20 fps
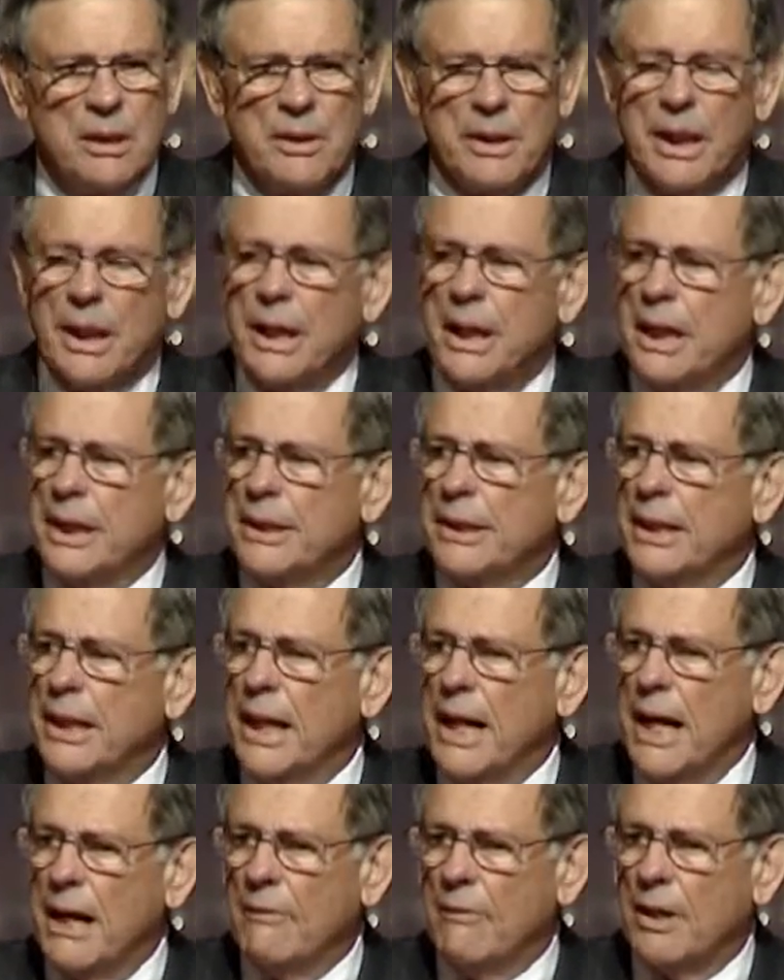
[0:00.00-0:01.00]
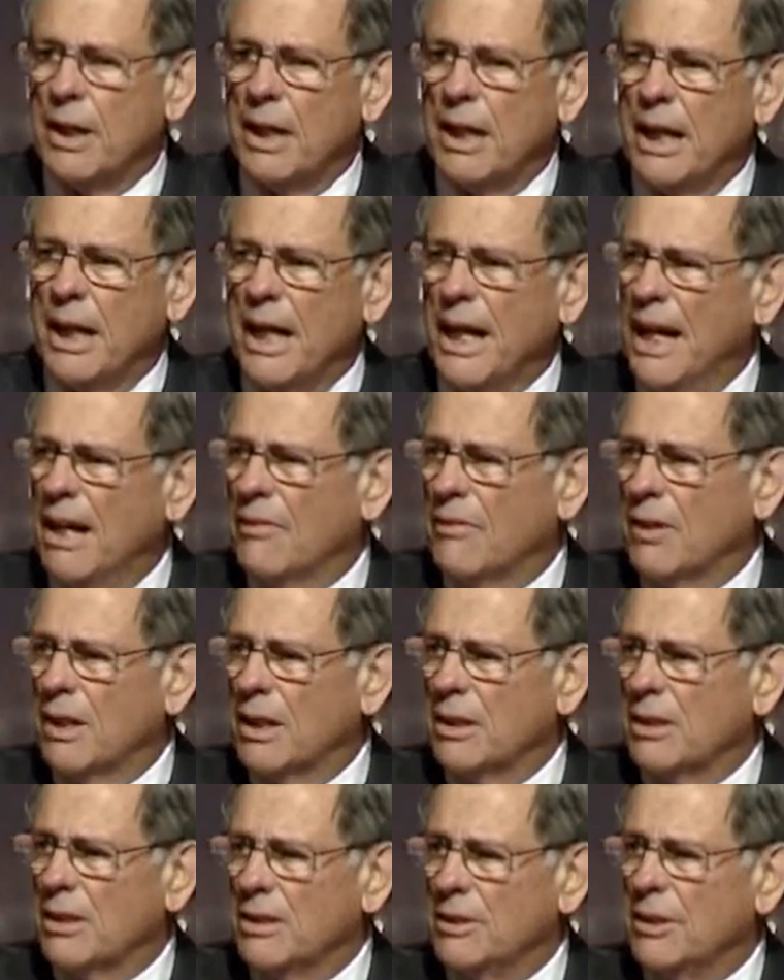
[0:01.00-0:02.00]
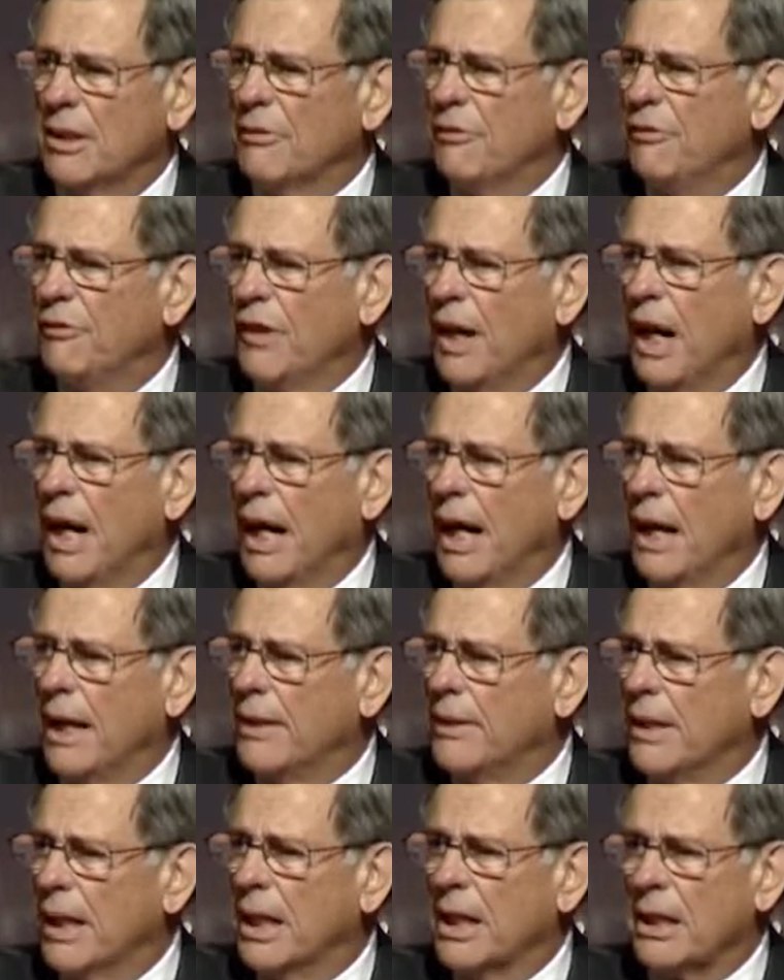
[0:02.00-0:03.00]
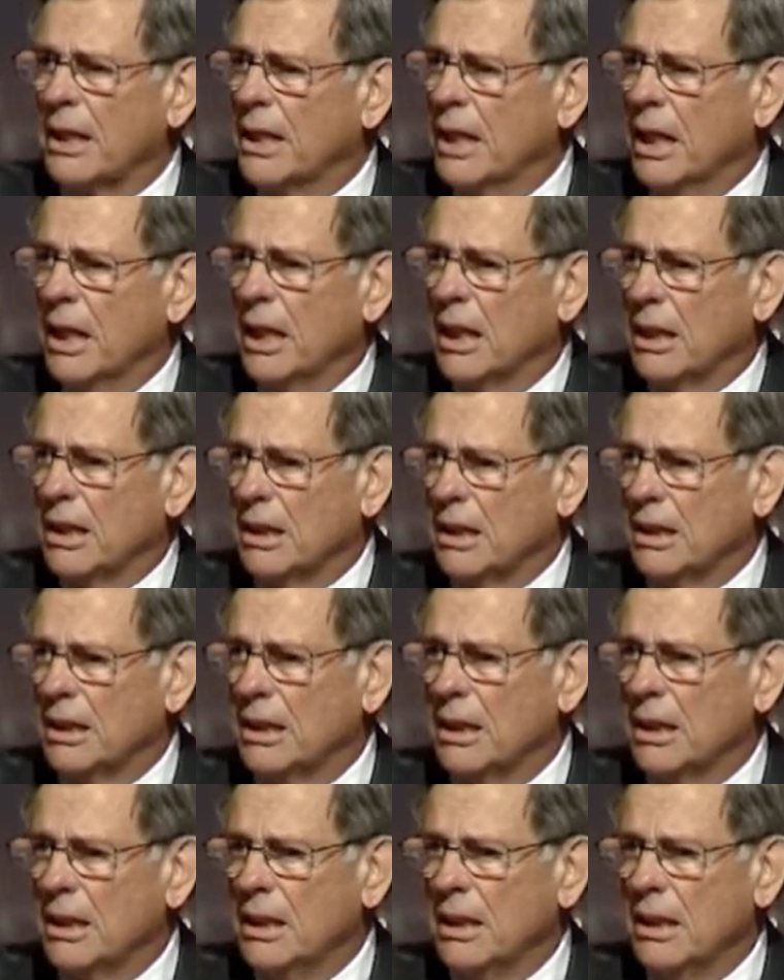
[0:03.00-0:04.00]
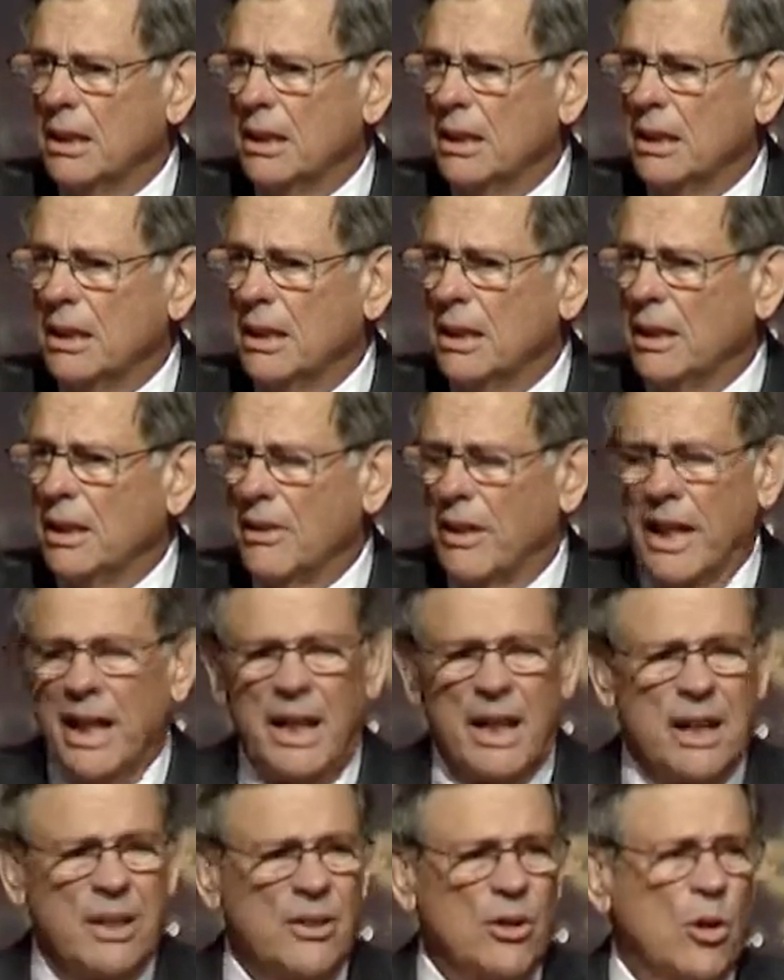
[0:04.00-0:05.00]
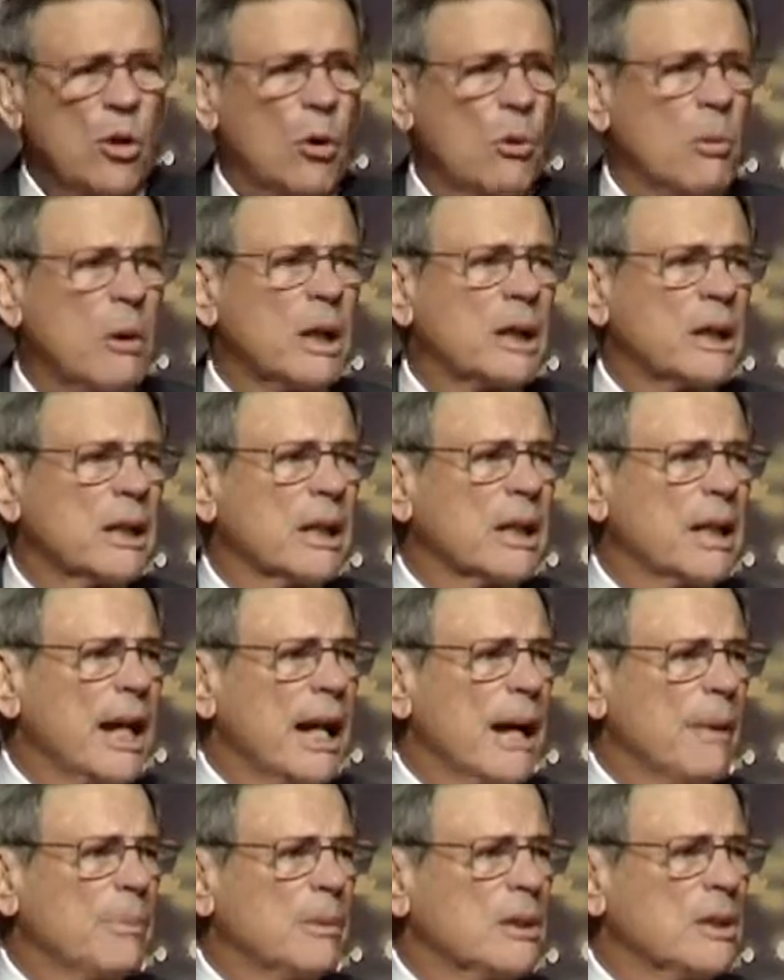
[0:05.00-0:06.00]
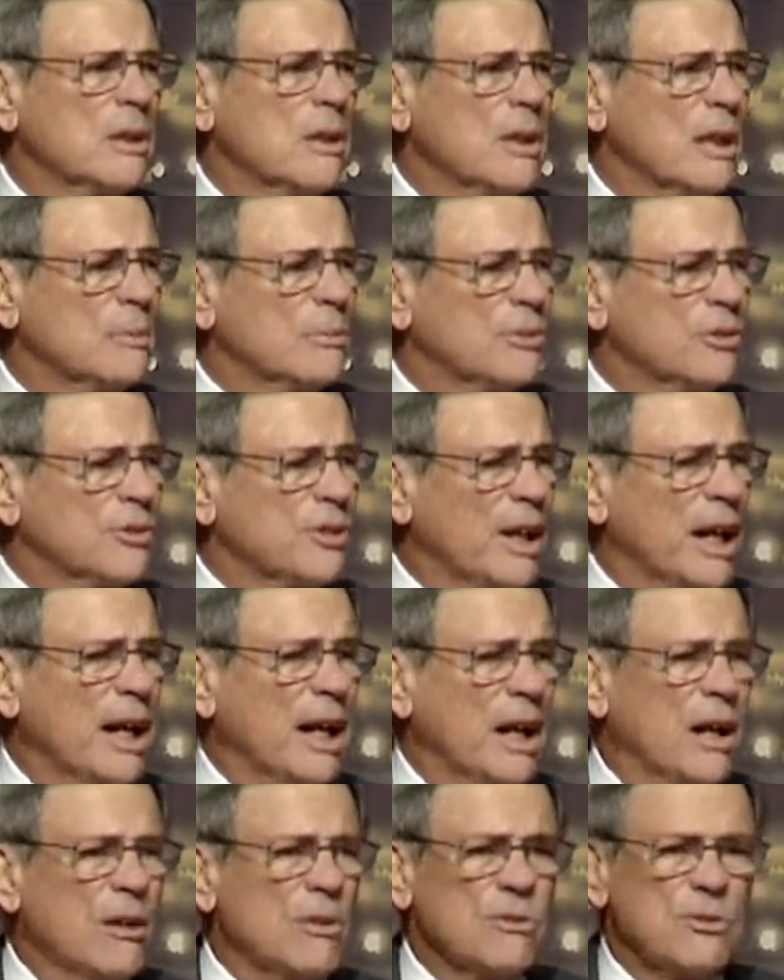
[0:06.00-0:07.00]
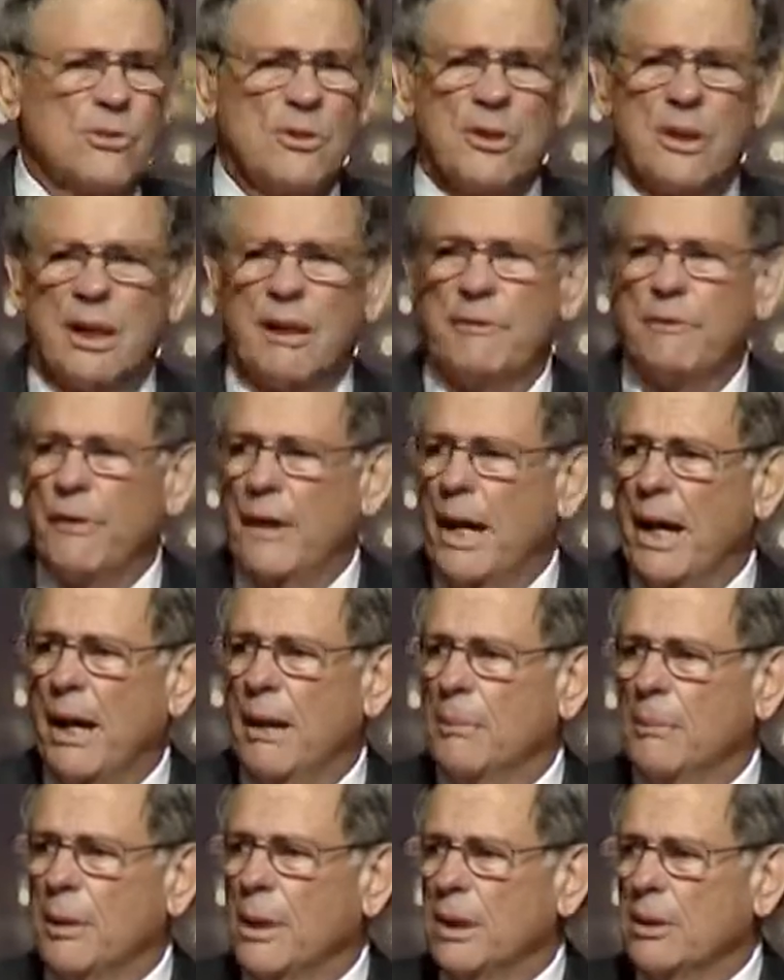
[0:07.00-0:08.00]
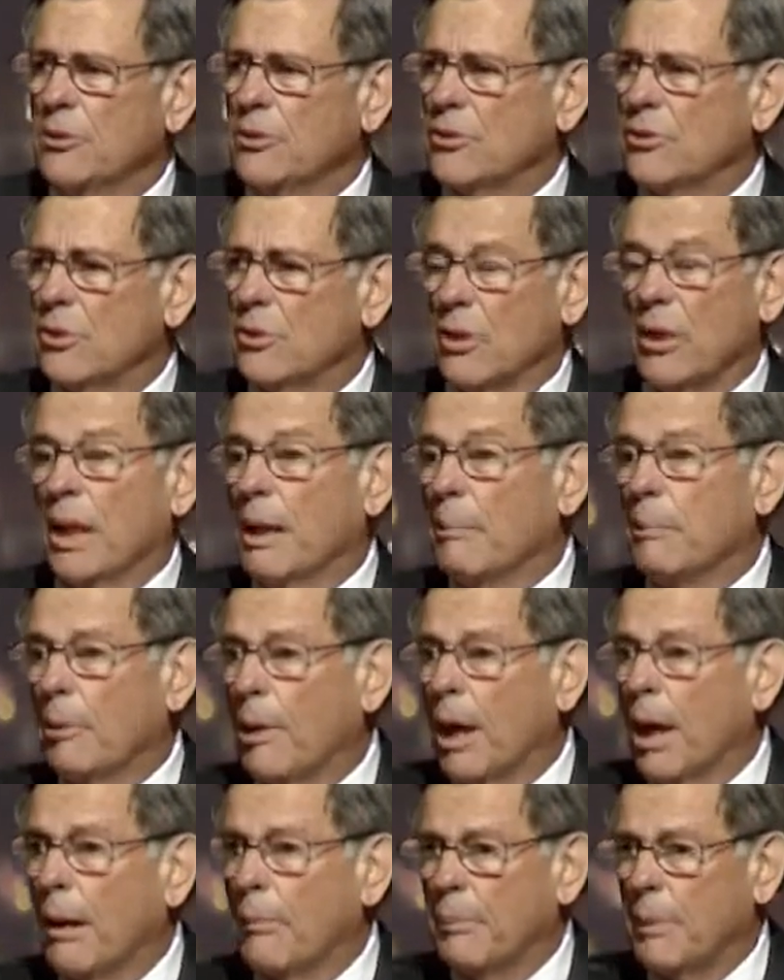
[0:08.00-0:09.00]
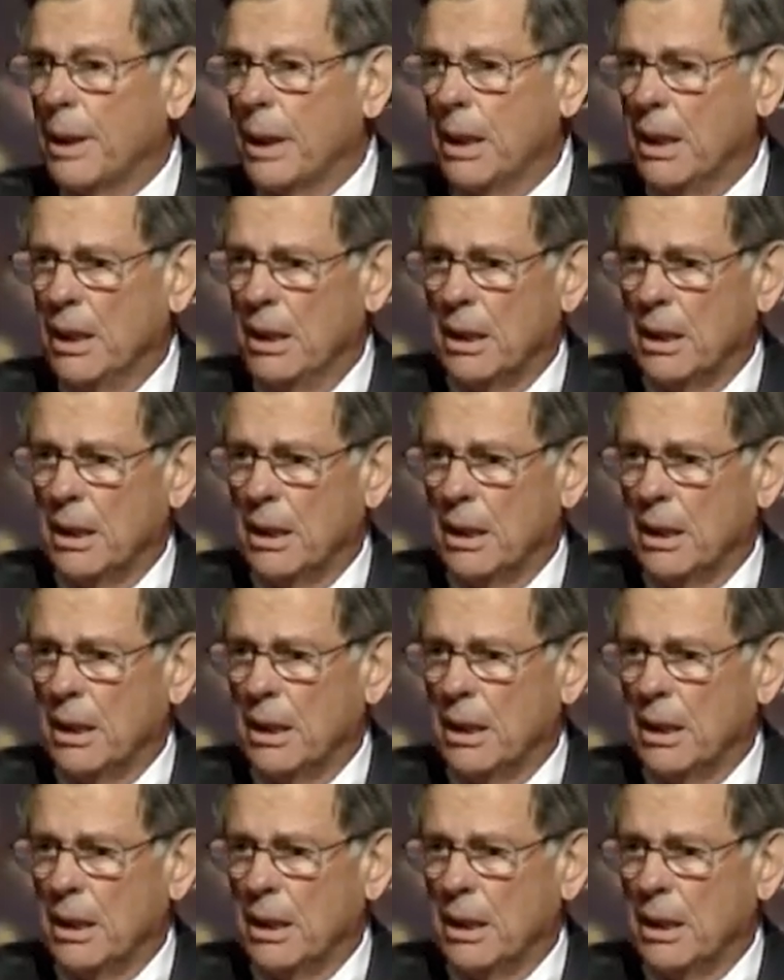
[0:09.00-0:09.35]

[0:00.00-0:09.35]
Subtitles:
They had never, ever defied their king. They didn't know what could happen to themselves, to their families, to their property.